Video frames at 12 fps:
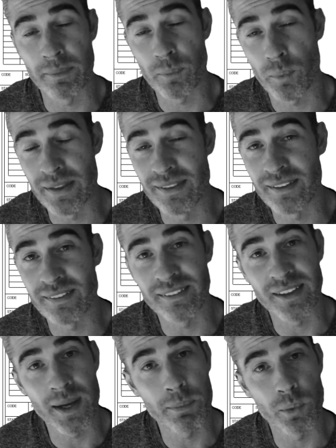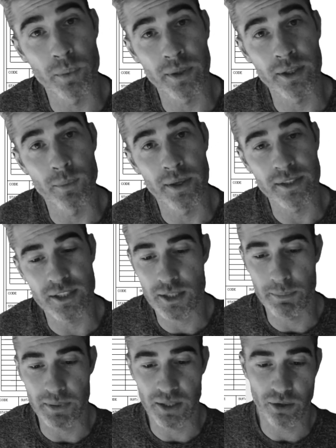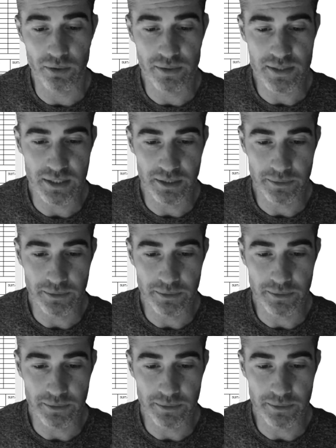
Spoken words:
in this example, we're going to want this to be currency.